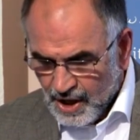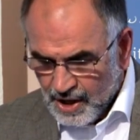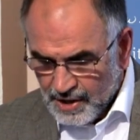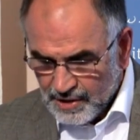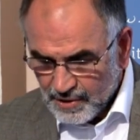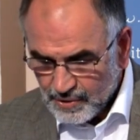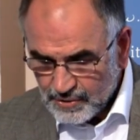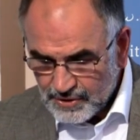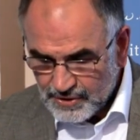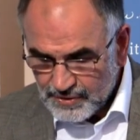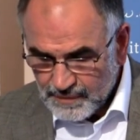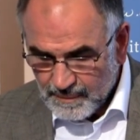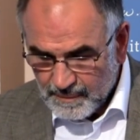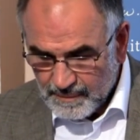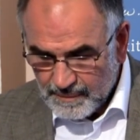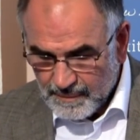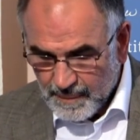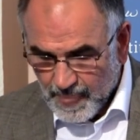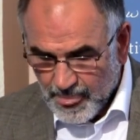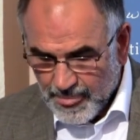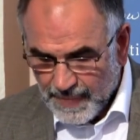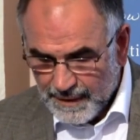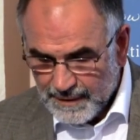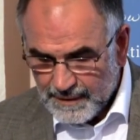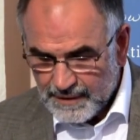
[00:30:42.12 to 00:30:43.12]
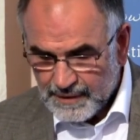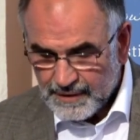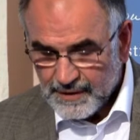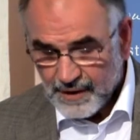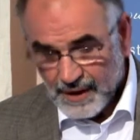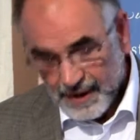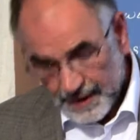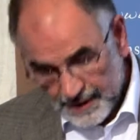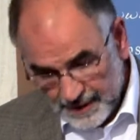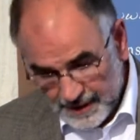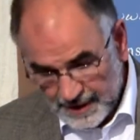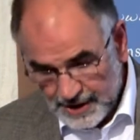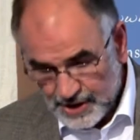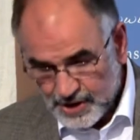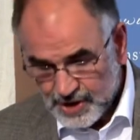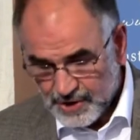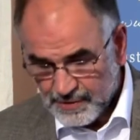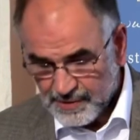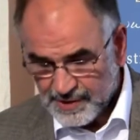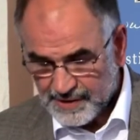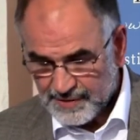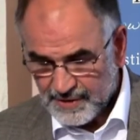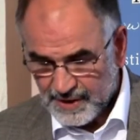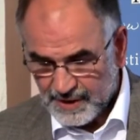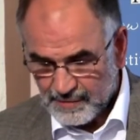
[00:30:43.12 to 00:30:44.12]
So there are other
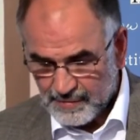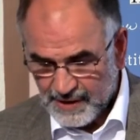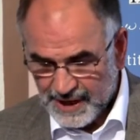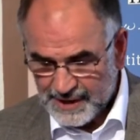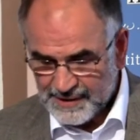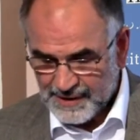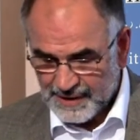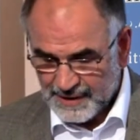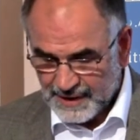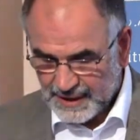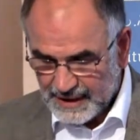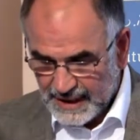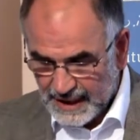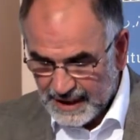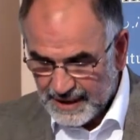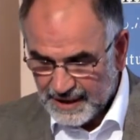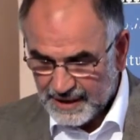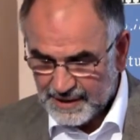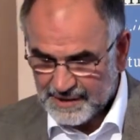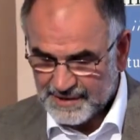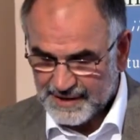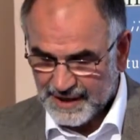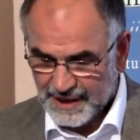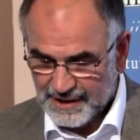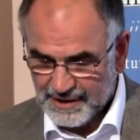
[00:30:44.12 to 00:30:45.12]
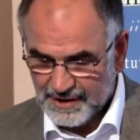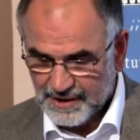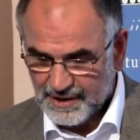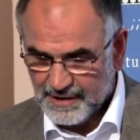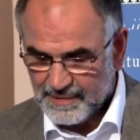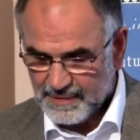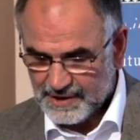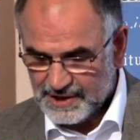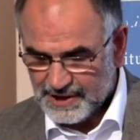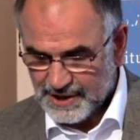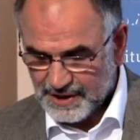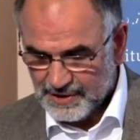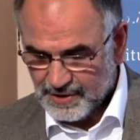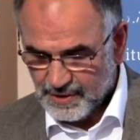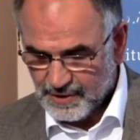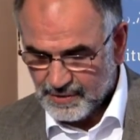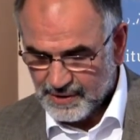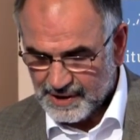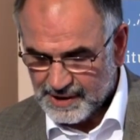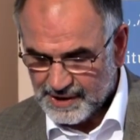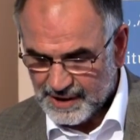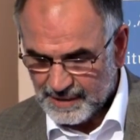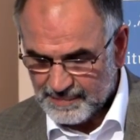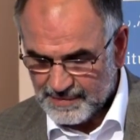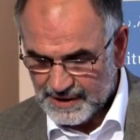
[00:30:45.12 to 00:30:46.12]
issues, raising the GAEC standards, which I know
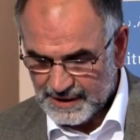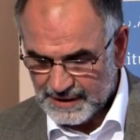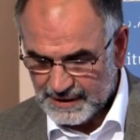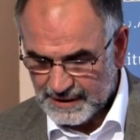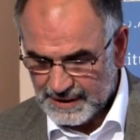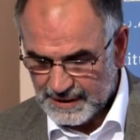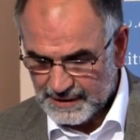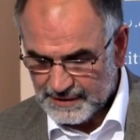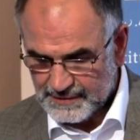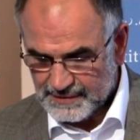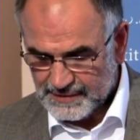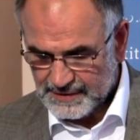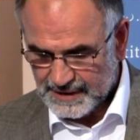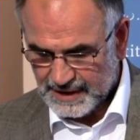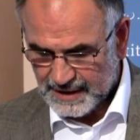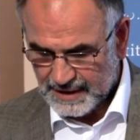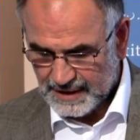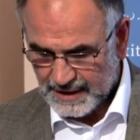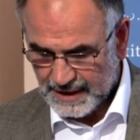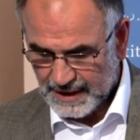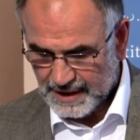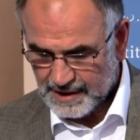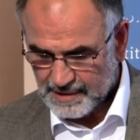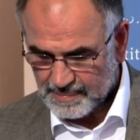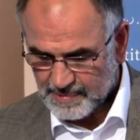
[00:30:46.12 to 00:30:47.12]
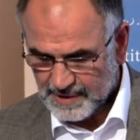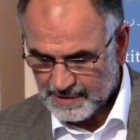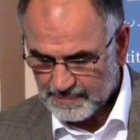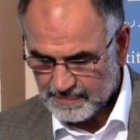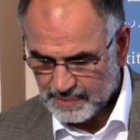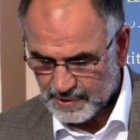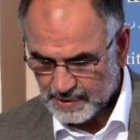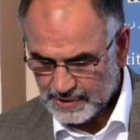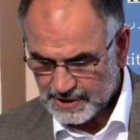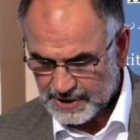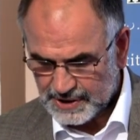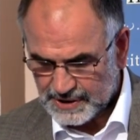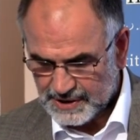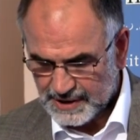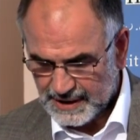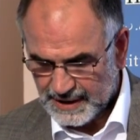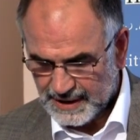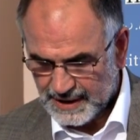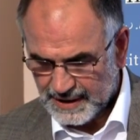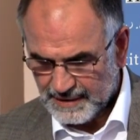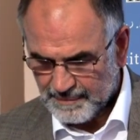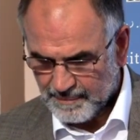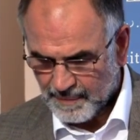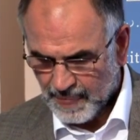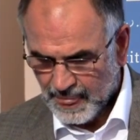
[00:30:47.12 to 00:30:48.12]
is something that has been pushed
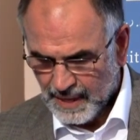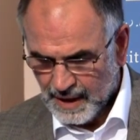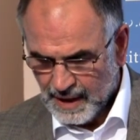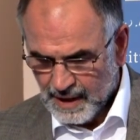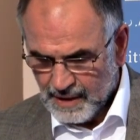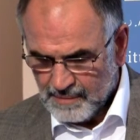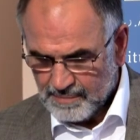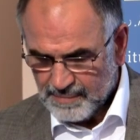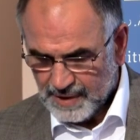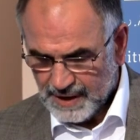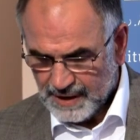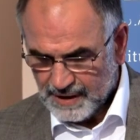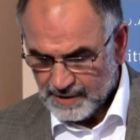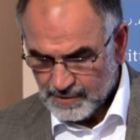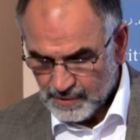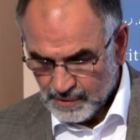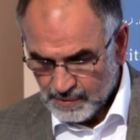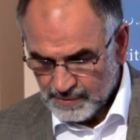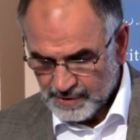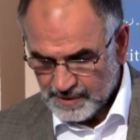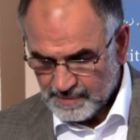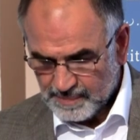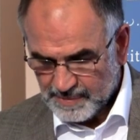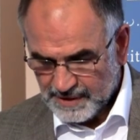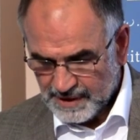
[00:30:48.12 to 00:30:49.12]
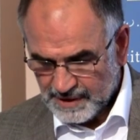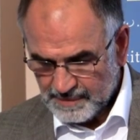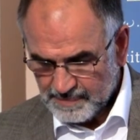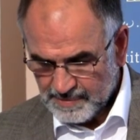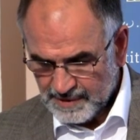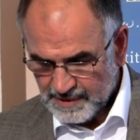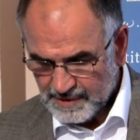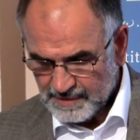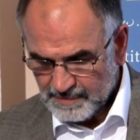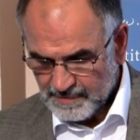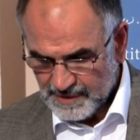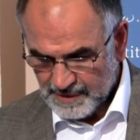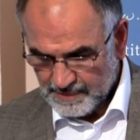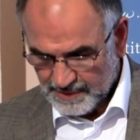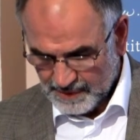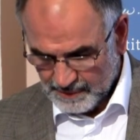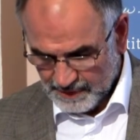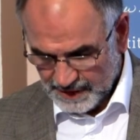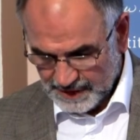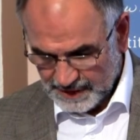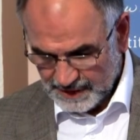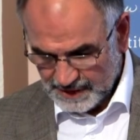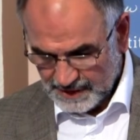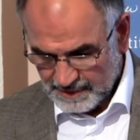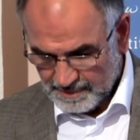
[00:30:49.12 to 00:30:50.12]
by our own department, and maybe we
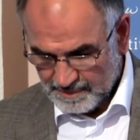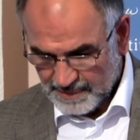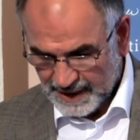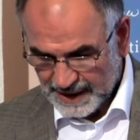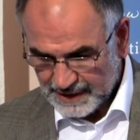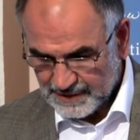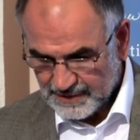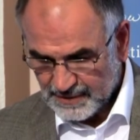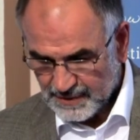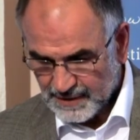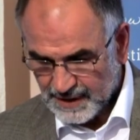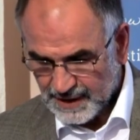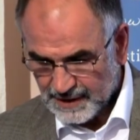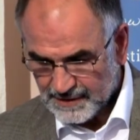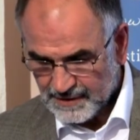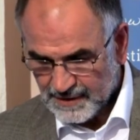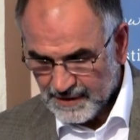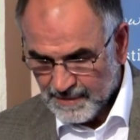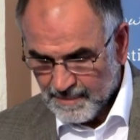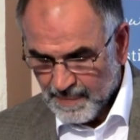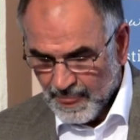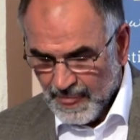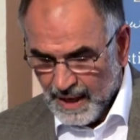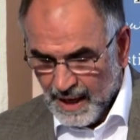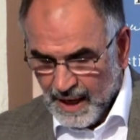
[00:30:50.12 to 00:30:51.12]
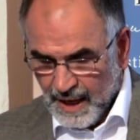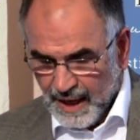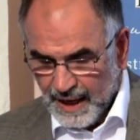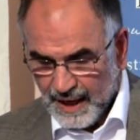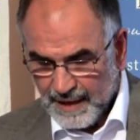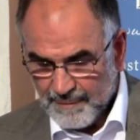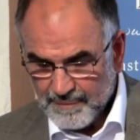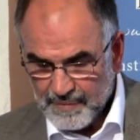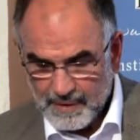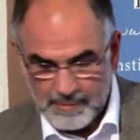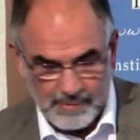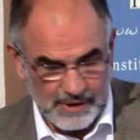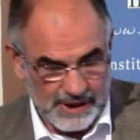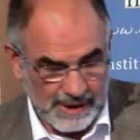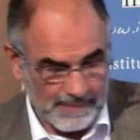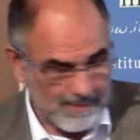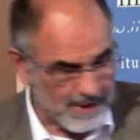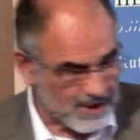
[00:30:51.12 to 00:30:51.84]
can come back to that. But let